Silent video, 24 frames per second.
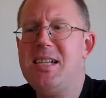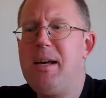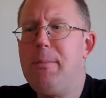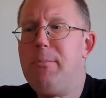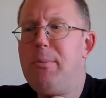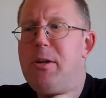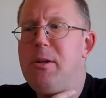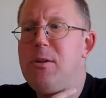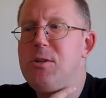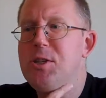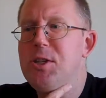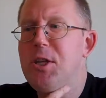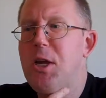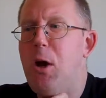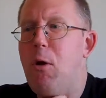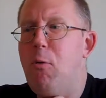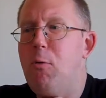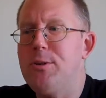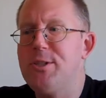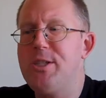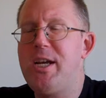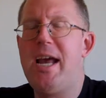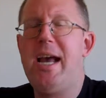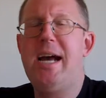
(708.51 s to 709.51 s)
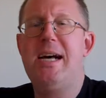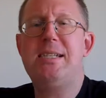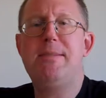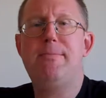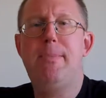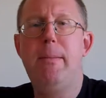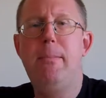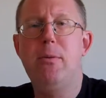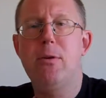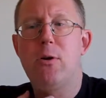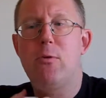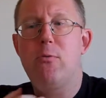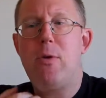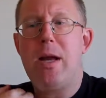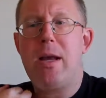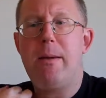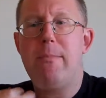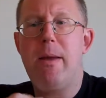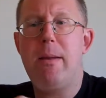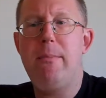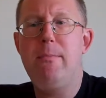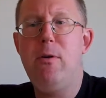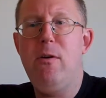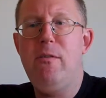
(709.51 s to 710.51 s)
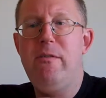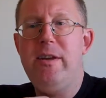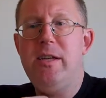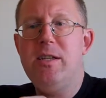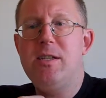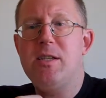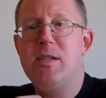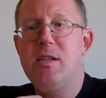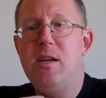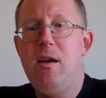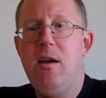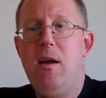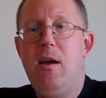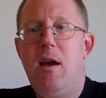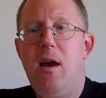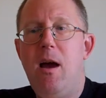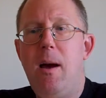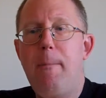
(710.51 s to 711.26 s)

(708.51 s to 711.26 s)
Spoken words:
a couple years ago in which I asked people to recommend movies